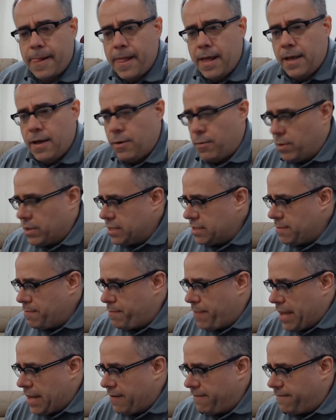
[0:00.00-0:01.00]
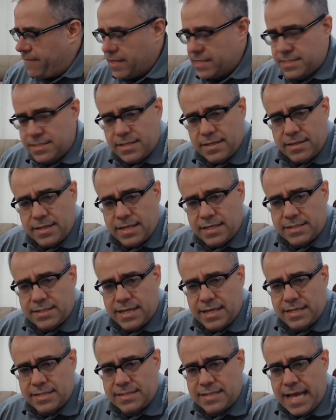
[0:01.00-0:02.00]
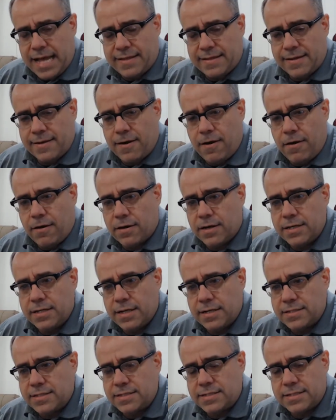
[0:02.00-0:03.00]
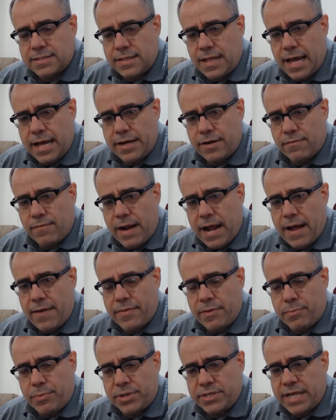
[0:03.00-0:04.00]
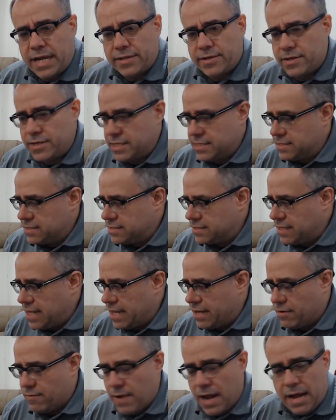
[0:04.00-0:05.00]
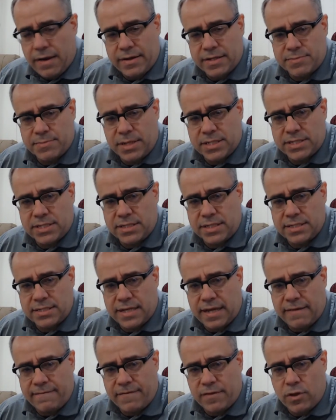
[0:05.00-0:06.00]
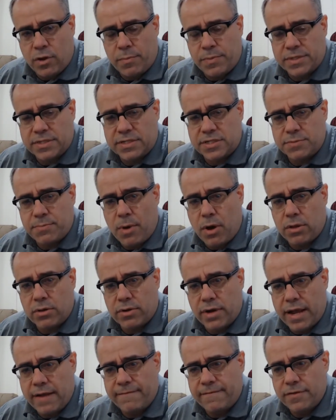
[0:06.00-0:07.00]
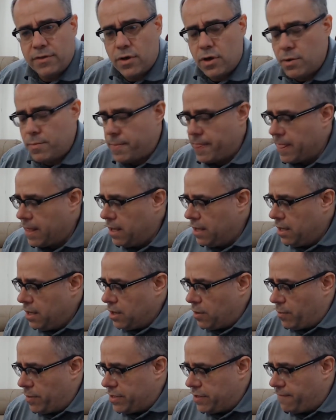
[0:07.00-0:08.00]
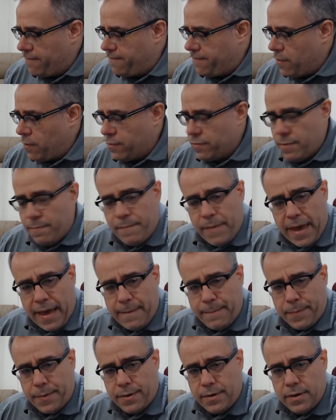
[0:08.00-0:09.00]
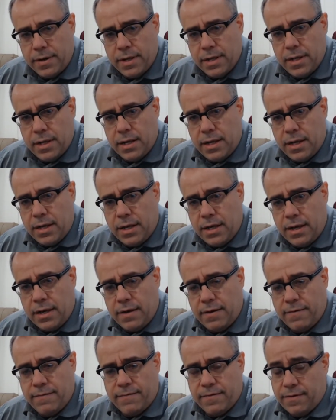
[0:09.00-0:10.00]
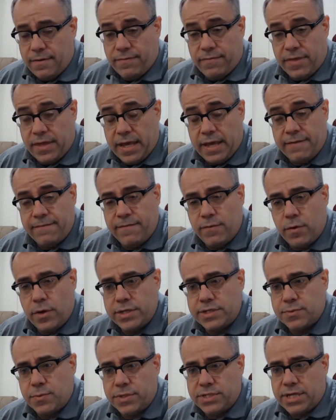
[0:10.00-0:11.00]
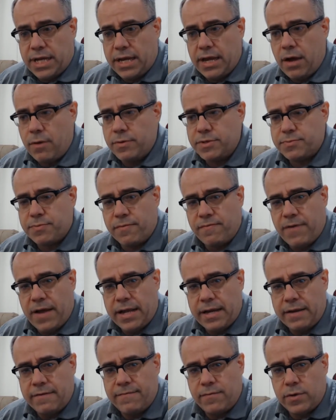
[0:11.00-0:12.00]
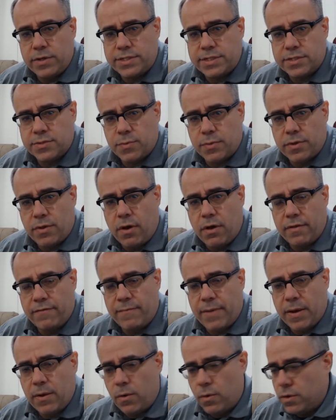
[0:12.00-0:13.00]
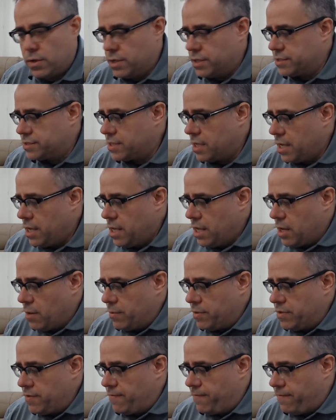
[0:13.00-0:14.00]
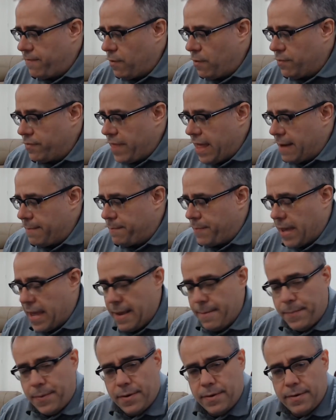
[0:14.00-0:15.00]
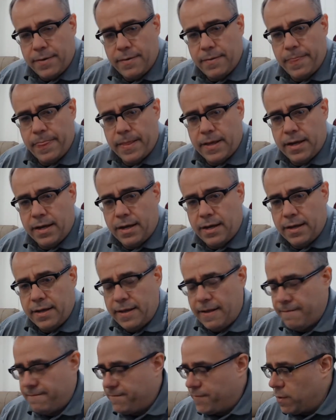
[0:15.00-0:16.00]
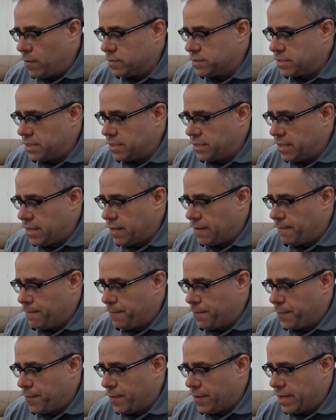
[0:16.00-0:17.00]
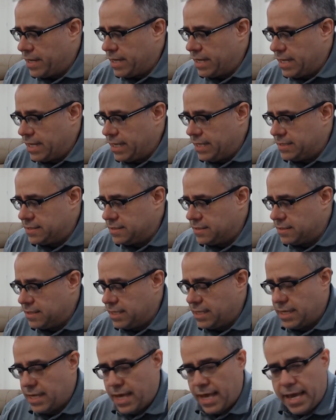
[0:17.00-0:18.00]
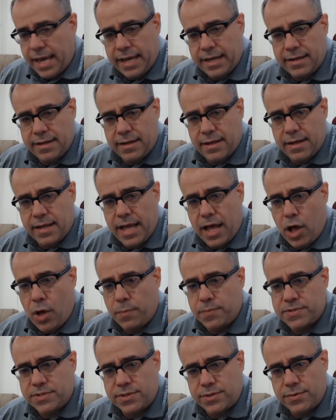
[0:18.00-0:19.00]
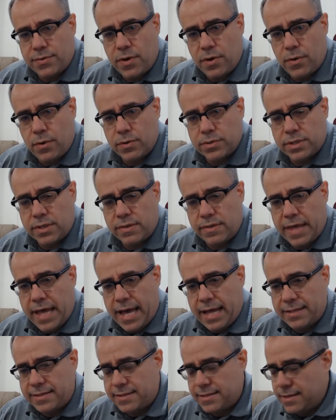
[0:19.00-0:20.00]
One of the benefits to this is that the card doesn't slide around, the protector doesn't slide around as much in this envelope. It's a smaller envelope. When you fold the paper, the invoice, which I always provide invoices with all of my orders, when you fold that paper, it folds in there pretty easily and helps to hold that